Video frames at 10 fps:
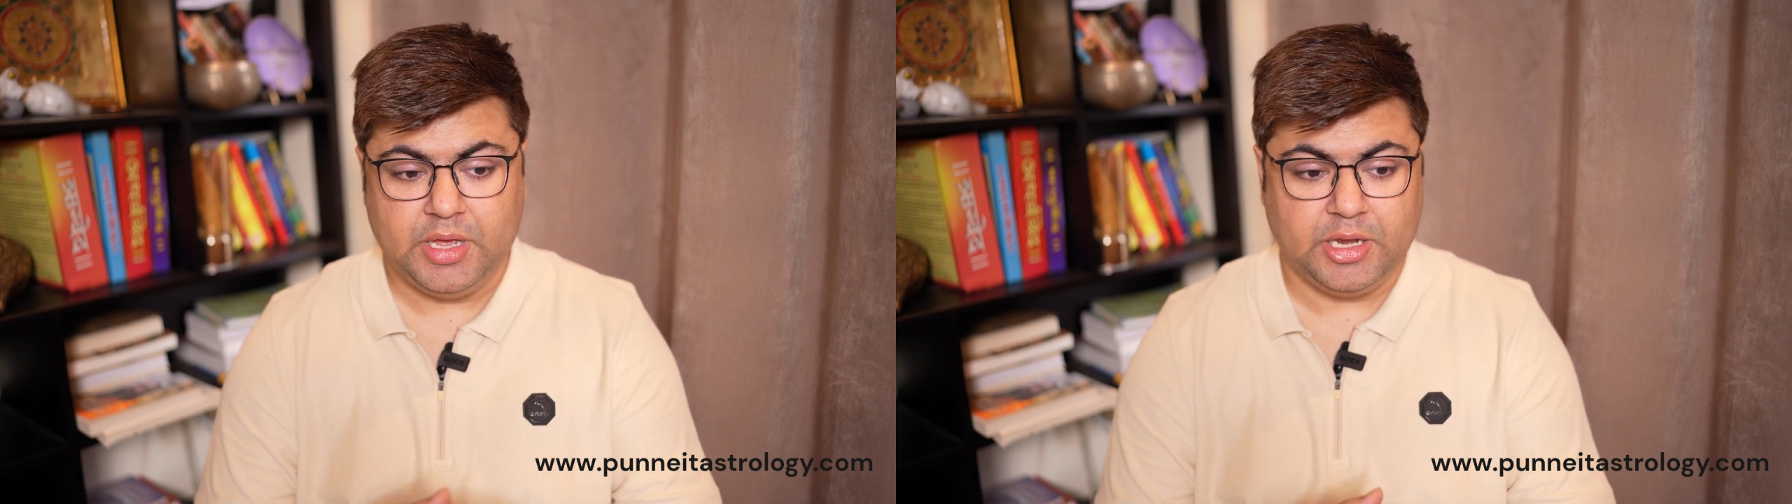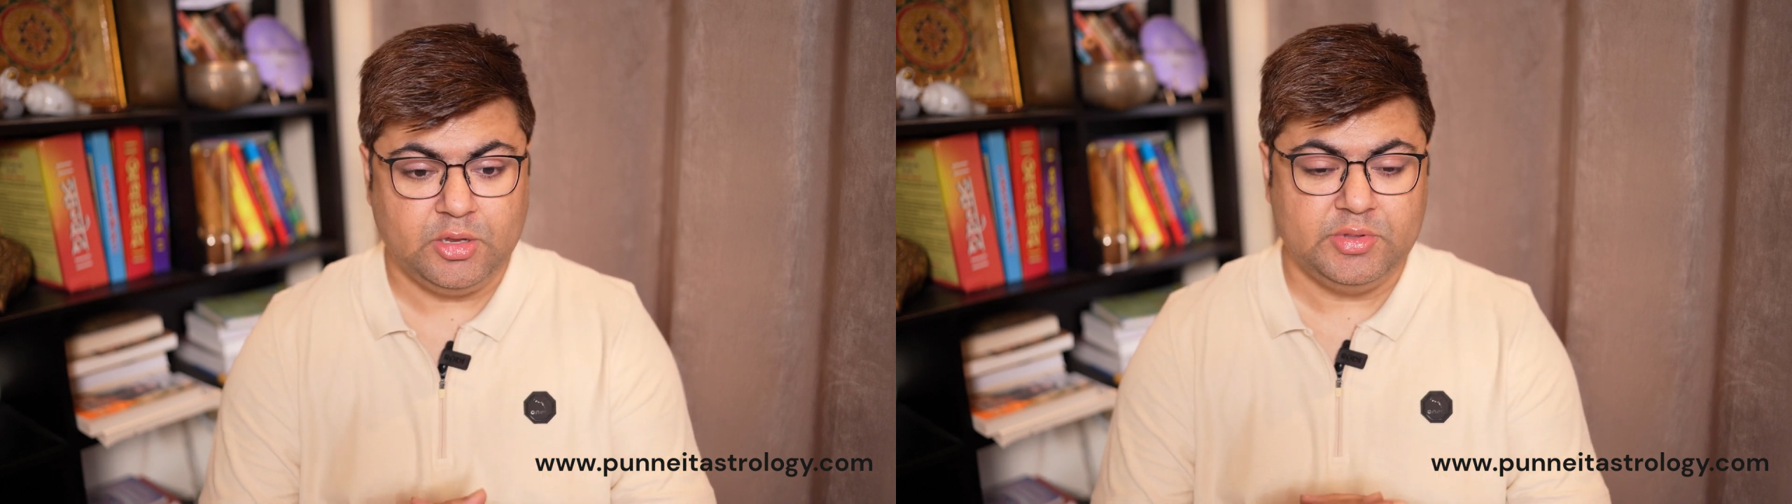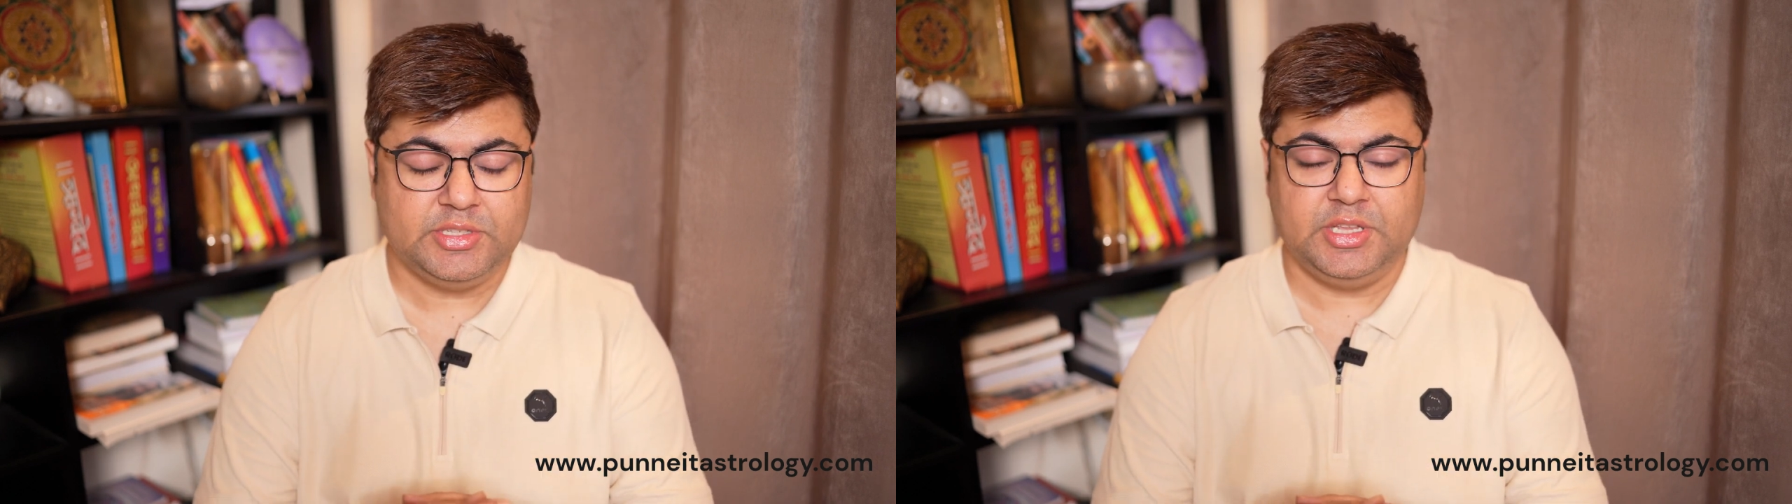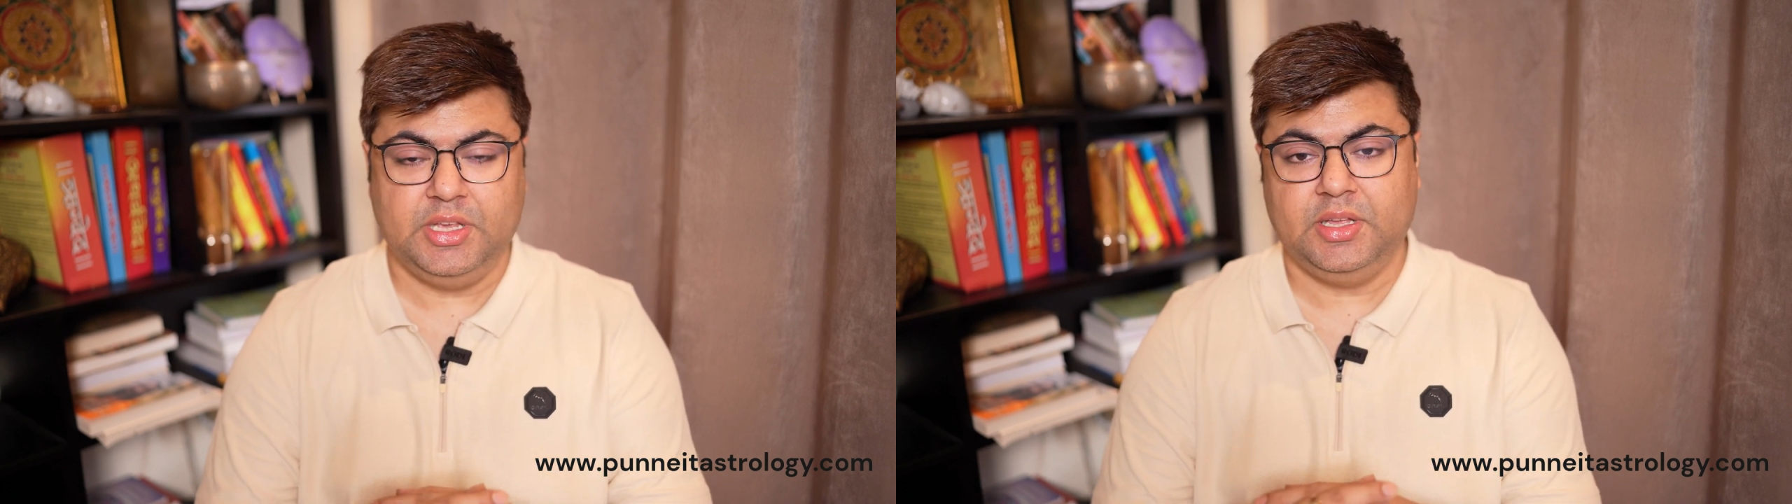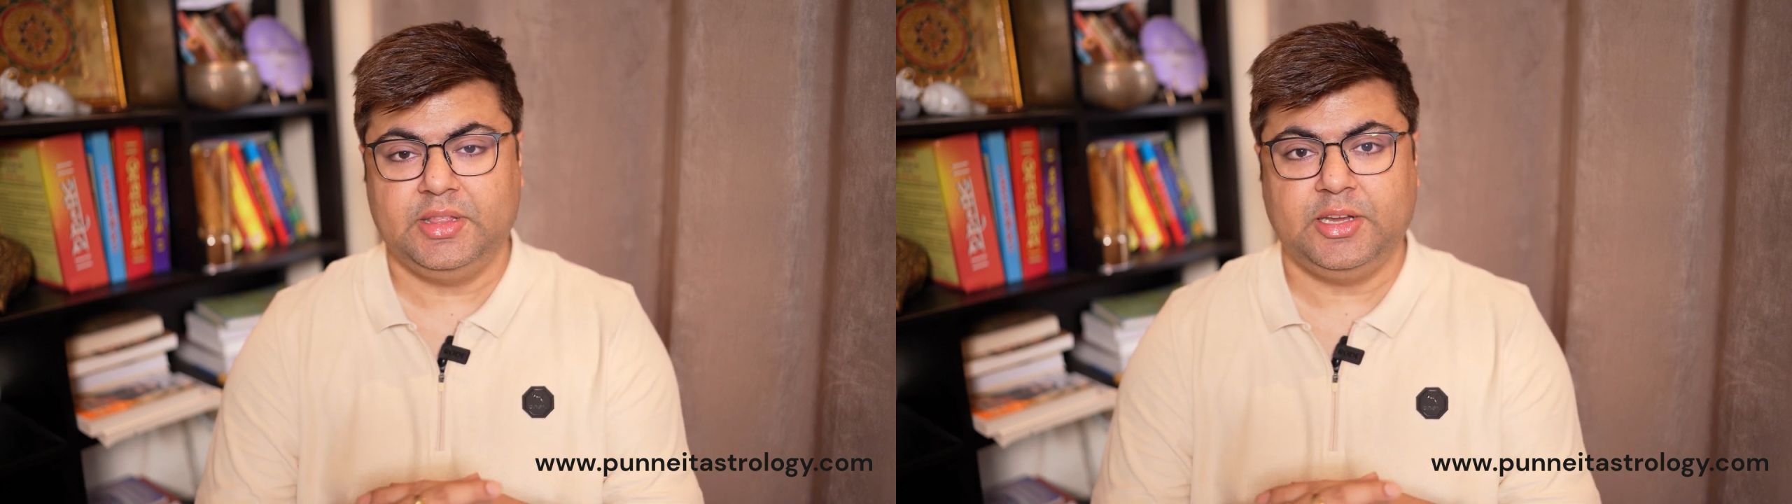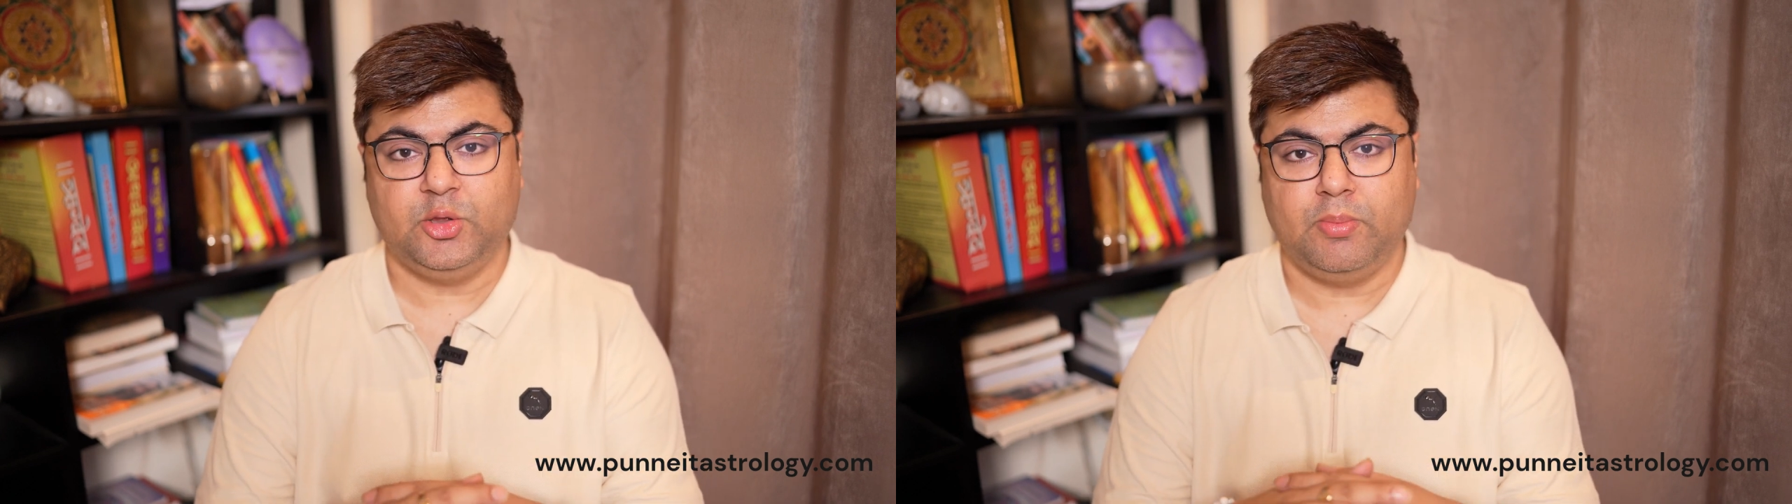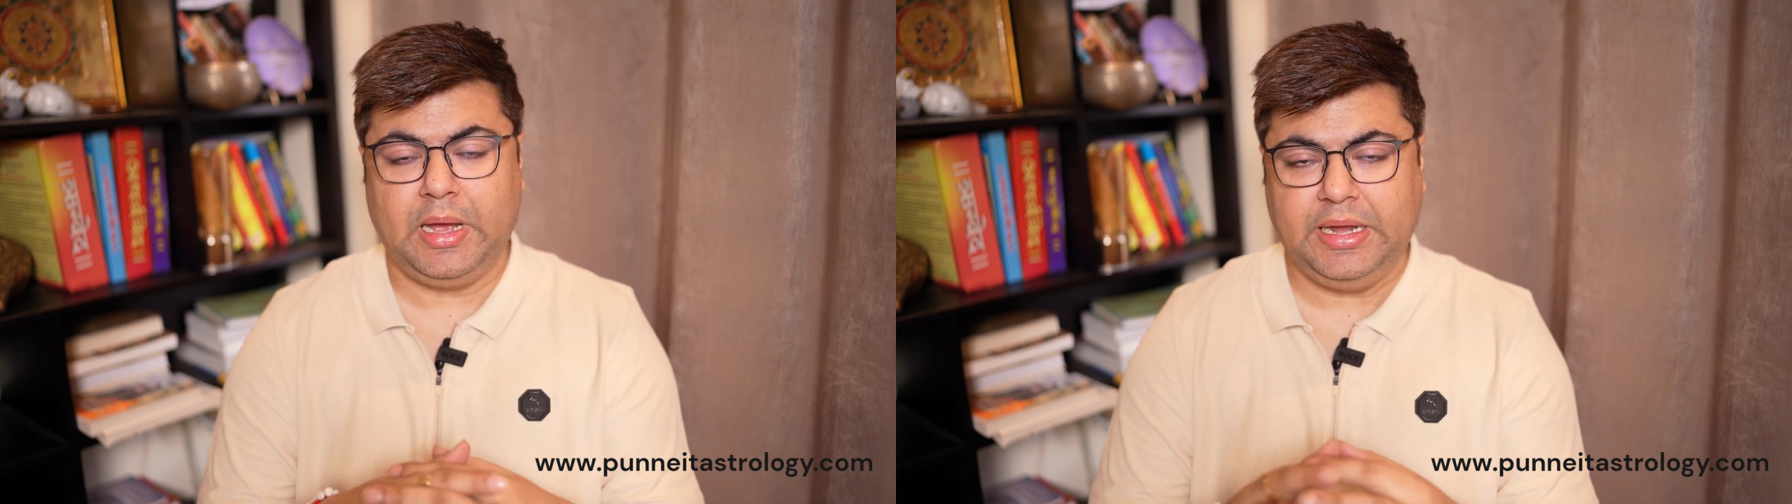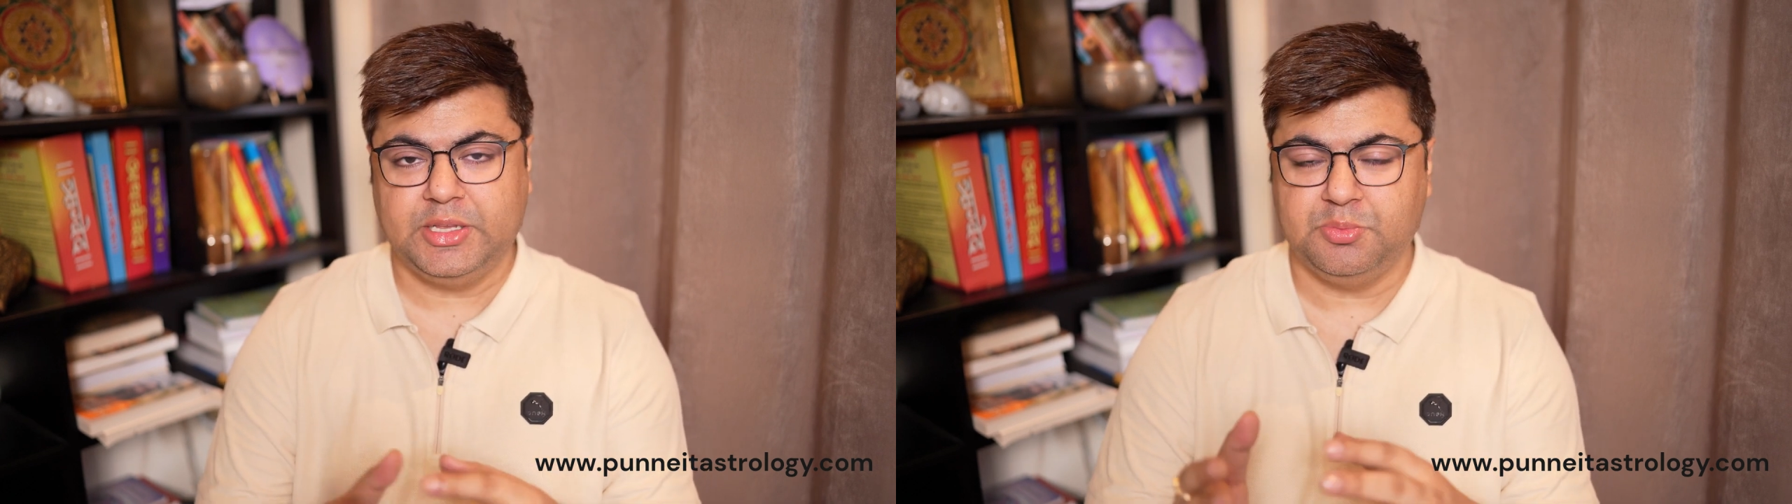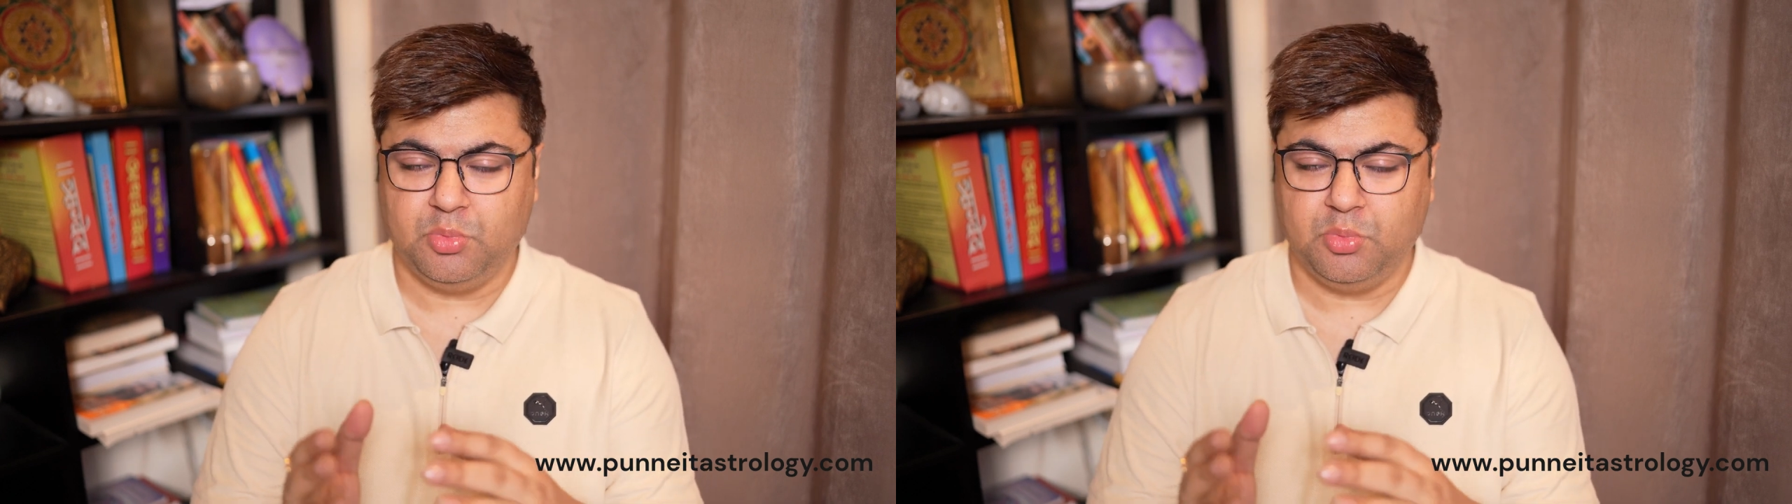and you will see that your mind is